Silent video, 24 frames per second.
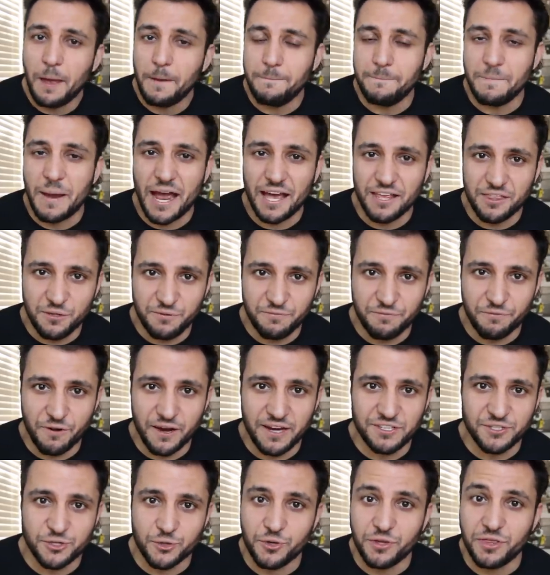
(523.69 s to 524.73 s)
Matthew
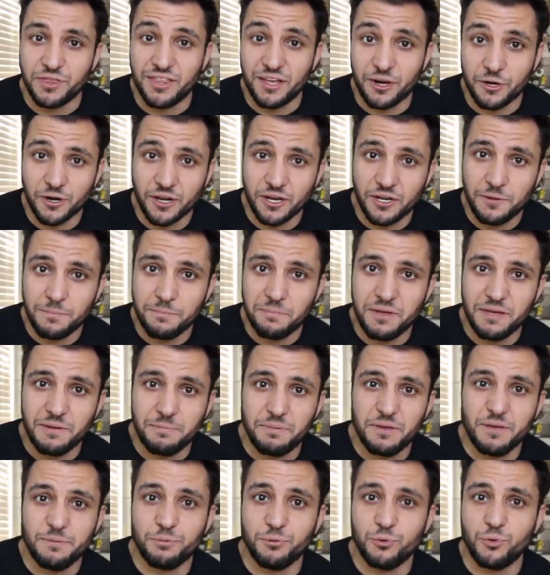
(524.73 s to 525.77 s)
Fraser, they're gonna be
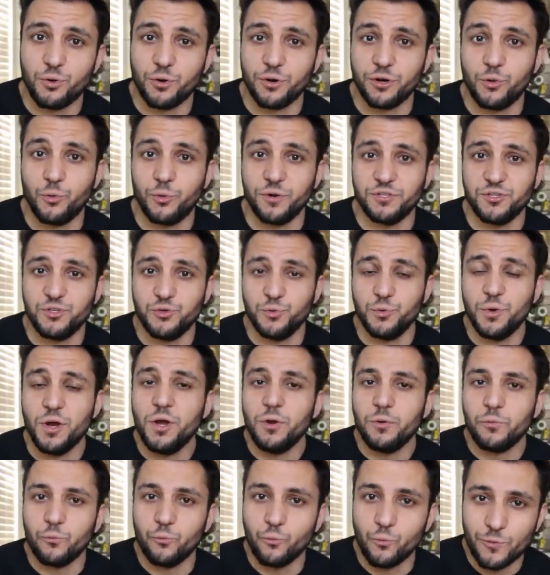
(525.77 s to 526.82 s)
people who are going to
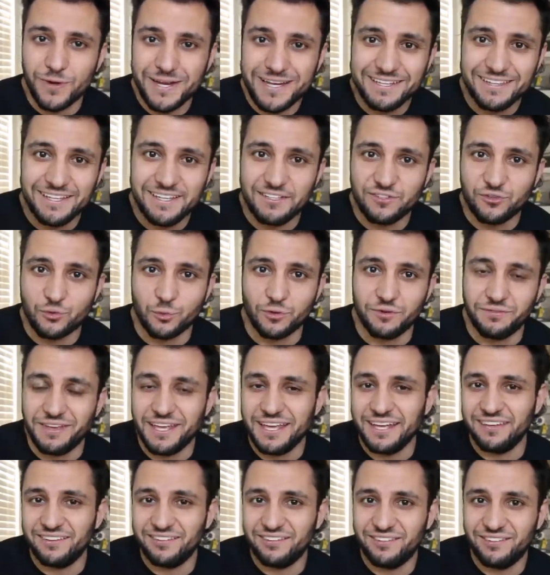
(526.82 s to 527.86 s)
really sort
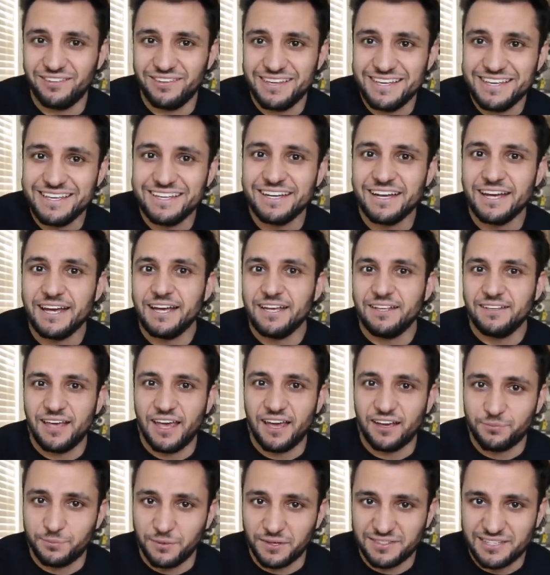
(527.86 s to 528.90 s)
of exceed
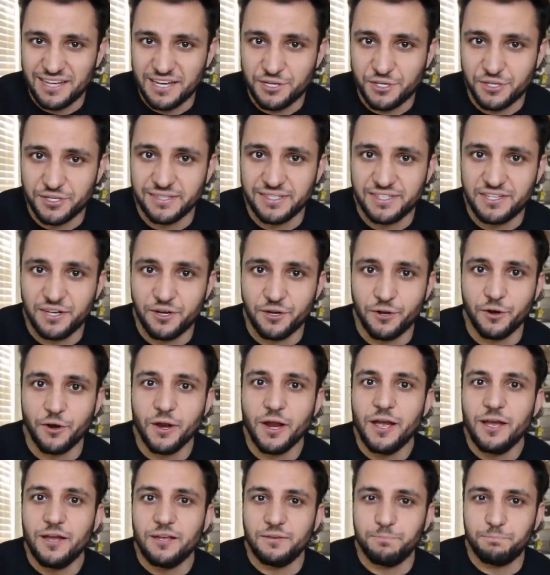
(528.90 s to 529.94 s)
expectations
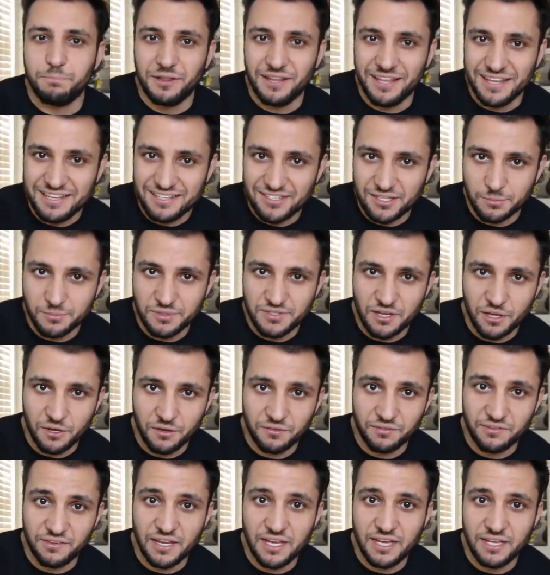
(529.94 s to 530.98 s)
here place
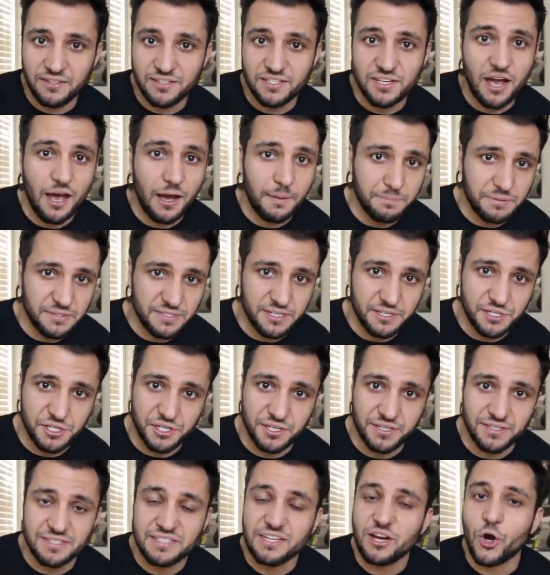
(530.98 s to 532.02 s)
themselves in top
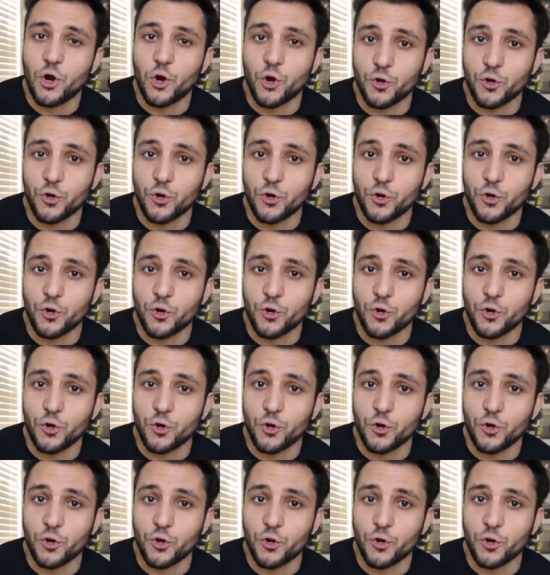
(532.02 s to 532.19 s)
positions,